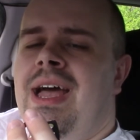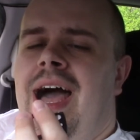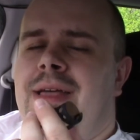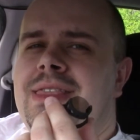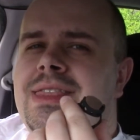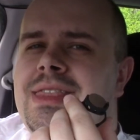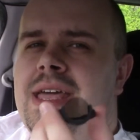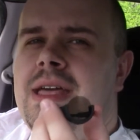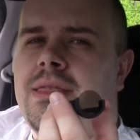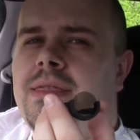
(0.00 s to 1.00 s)
I
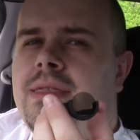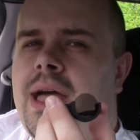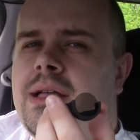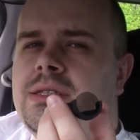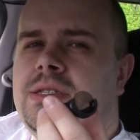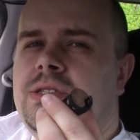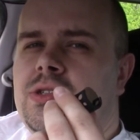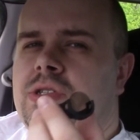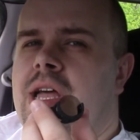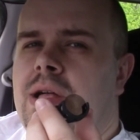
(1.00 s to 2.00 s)
think that
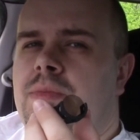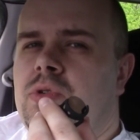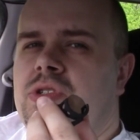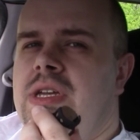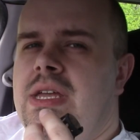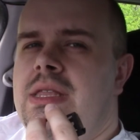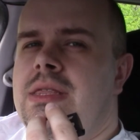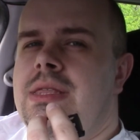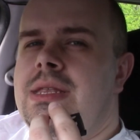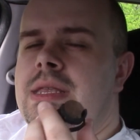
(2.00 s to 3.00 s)
doesn't help much
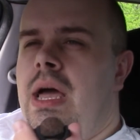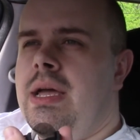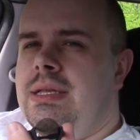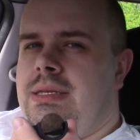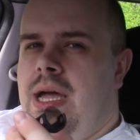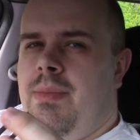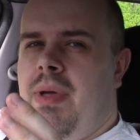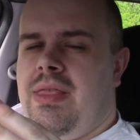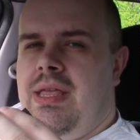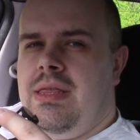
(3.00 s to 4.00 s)
in the night time. I
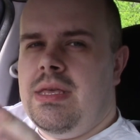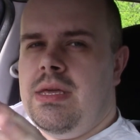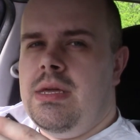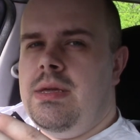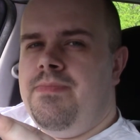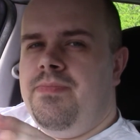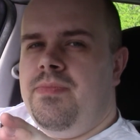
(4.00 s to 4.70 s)
think the